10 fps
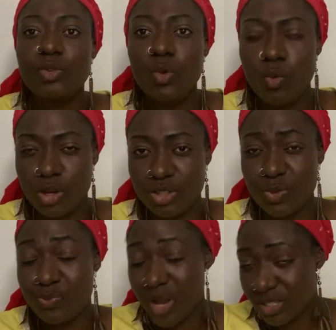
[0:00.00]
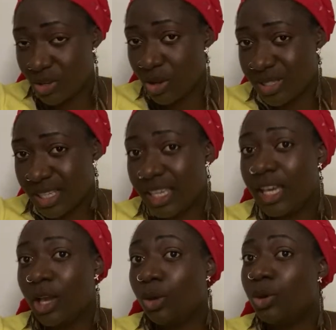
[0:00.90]
Once you pass your OSCE,
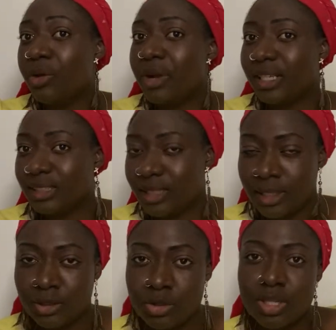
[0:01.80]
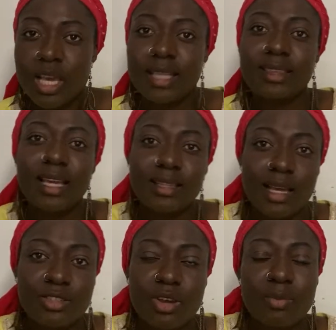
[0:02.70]
you're a registered nurse. Take
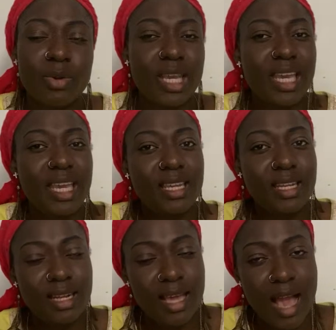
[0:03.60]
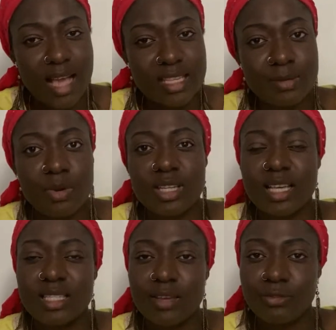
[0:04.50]
that job in as much
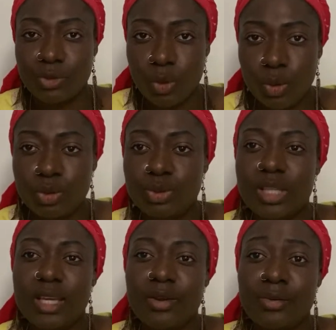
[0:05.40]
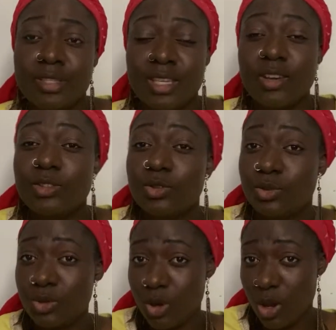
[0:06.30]
as they've told you that you're still going to
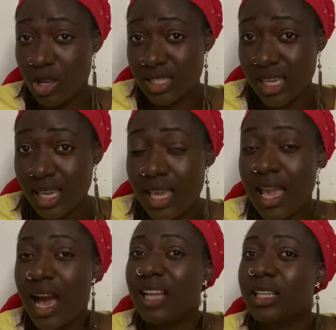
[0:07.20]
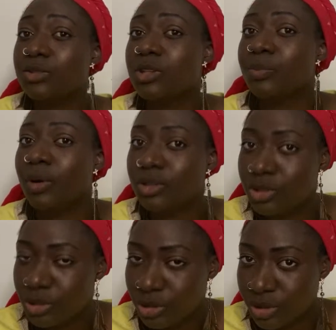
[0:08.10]
do your OSCE, and they'll support
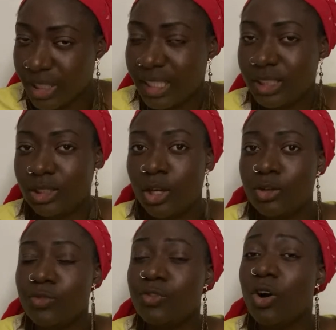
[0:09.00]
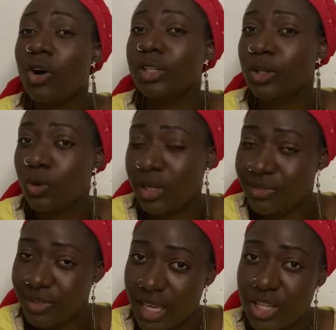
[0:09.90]
you through it. You've got all the
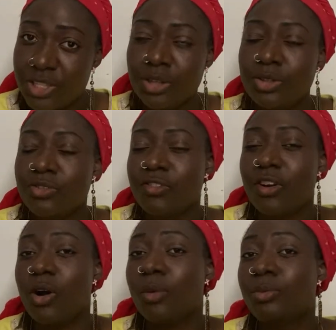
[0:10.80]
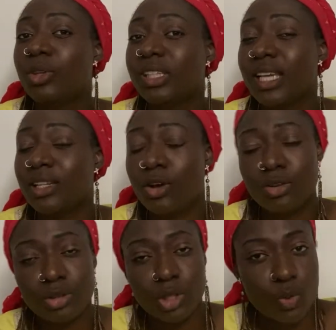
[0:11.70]
qualification, you've updated all
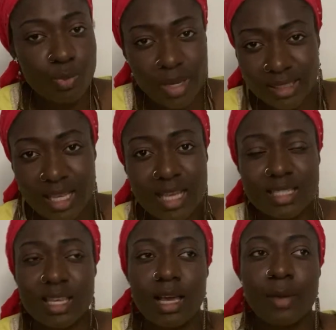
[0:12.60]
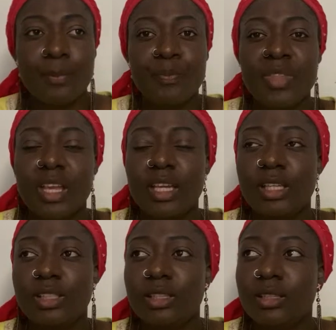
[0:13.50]
your documents as on
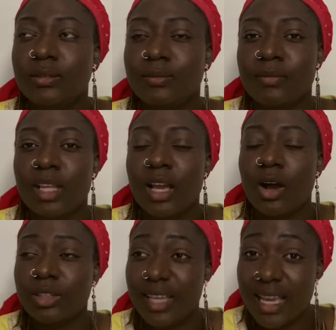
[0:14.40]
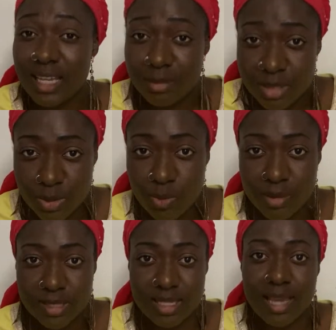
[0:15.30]
the NFC
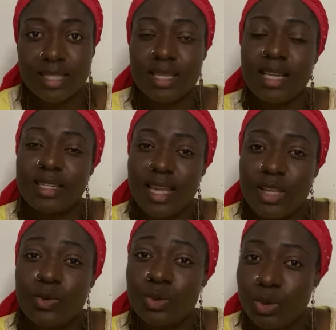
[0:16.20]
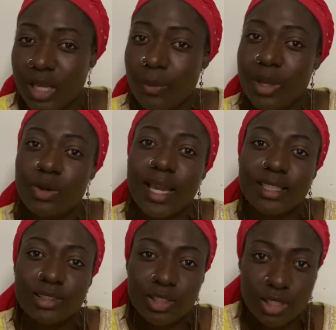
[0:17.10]
website, and then you know that when you get
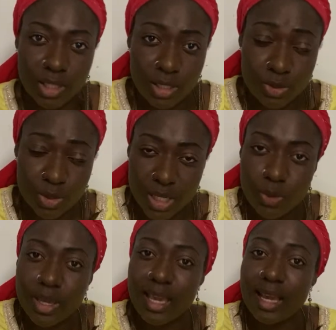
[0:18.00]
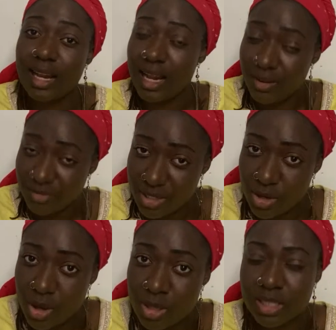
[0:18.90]
into the UK and after your
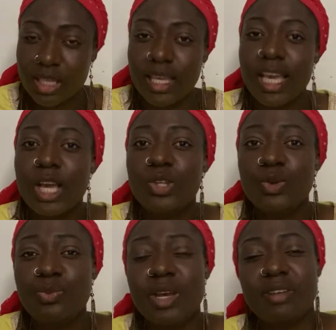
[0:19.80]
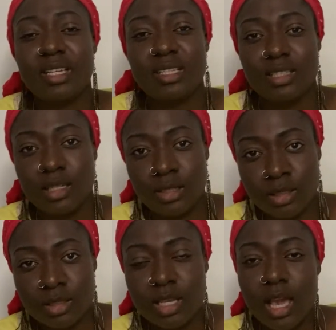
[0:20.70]
OSCE, you'll be a registered
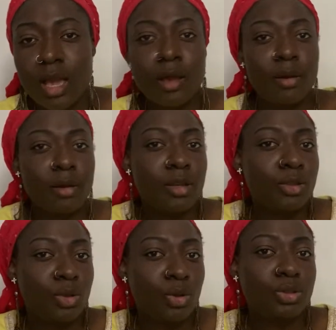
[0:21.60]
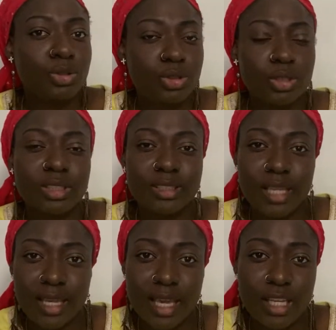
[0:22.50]
nurse. Don't just
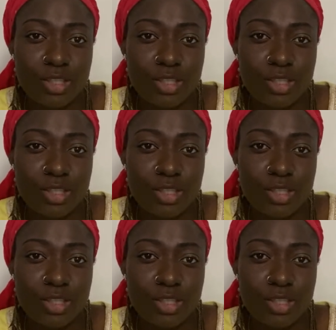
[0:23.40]
take a